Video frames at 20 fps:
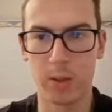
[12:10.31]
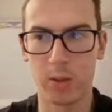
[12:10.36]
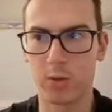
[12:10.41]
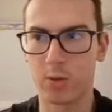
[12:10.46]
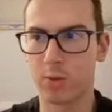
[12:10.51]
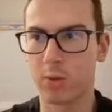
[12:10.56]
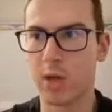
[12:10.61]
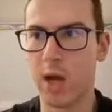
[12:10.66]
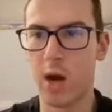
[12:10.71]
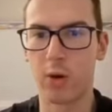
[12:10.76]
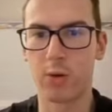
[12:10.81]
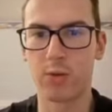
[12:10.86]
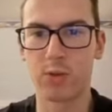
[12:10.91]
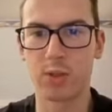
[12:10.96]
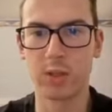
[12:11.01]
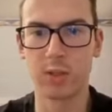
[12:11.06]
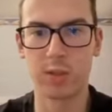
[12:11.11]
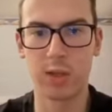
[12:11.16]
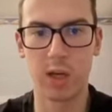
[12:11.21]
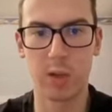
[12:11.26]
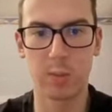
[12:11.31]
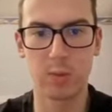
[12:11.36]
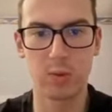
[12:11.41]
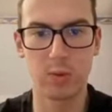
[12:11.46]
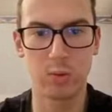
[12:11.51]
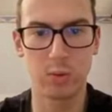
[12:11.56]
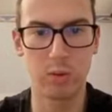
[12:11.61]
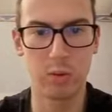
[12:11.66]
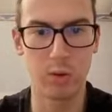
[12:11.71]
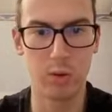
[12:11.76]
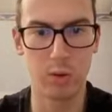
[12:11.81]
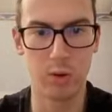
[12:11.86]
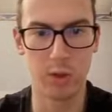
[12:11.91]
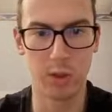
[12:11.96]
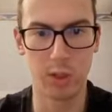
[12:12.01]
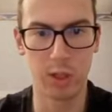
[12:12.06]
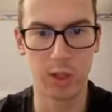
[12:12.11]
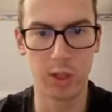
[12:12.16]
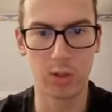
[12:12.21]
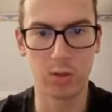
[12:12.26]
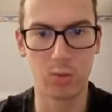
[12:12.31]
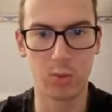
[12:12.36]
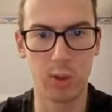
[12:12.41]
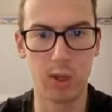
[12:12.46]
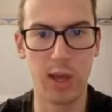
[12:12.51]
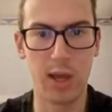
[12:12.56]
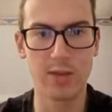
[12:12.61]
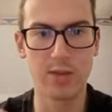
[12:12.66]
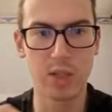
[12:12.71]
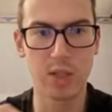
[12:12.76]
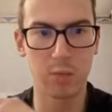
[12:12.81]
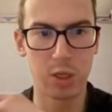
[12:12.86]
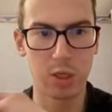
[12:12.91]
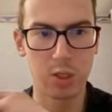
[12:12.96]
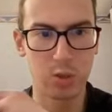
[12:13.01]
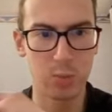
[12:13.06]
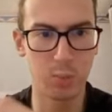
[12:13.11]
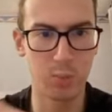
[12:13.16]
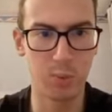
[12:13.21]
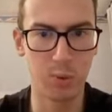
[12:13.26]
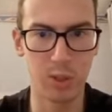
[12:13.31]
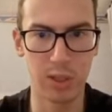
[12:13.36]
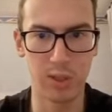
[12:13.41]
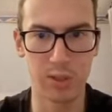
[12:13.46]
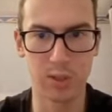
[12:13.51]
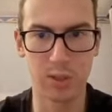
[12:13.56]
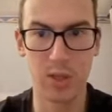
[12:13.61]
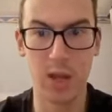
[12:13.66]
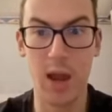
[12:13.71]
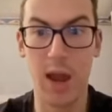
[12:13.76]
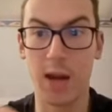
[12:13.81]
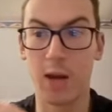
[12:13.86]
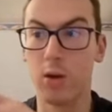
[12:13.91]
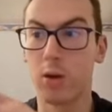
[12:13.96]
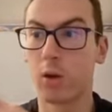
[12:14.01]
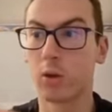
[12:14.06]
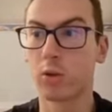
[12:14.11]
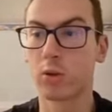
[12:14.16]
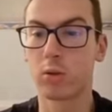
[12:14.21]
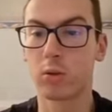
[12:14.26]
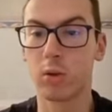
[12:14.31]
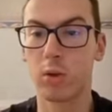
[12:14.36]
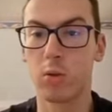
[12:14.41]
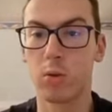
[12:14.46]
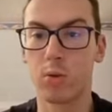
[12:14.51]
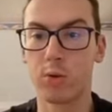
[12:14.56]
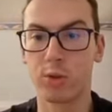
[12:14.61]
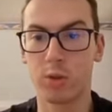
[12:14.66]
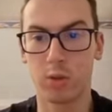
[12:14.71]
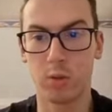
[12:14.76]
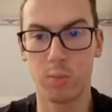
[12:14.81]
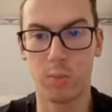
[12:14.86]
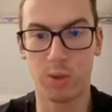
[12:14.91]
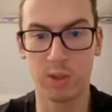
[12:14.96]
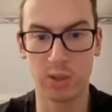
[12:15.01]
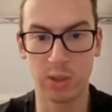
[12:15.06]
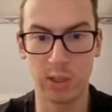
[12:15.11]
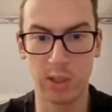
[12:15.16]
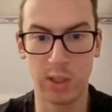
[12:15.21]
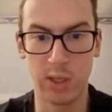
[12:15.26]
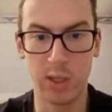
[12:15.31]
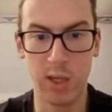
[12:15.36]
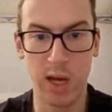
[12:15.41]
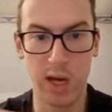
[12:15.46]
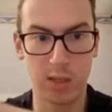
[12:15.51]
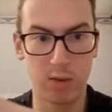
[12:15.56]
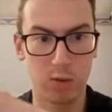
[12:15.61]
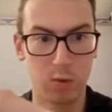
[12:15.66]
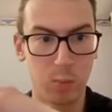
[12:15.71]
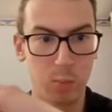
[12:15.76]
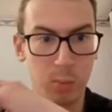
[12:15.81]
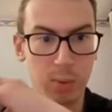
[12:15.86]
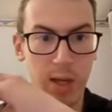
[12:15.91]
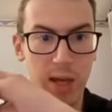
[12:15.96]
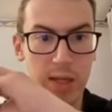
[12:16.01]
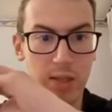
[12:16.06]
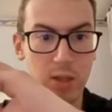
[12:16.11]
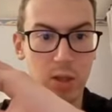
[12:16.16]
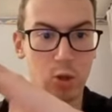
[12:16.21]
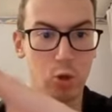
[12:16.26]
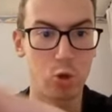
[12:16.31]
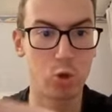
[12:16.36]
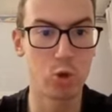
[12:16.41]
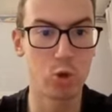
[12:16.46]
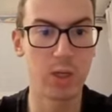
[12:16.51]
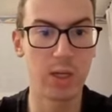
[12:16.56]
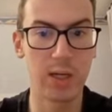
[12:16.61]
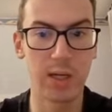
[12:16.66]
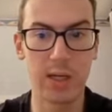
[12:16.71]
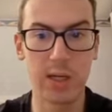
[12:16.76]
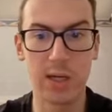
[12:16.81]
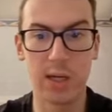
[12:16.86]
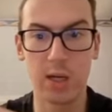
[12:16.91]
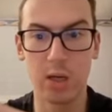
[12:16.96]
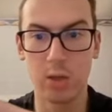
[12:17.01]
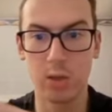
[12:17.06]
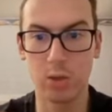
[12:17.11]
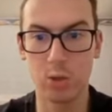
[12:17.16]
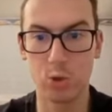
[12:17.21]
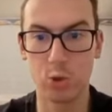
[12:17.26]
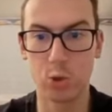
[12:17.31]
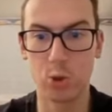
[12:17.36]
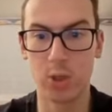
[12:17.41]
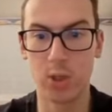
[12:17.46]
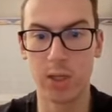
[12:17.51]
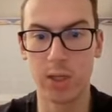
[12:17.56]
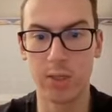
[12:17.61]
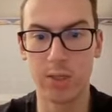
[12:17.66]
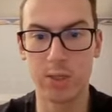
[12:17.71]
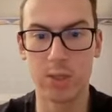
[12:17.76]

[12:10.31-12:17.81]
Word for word: So now is the time to learn to get some experience and not to lose your money and to play it really, really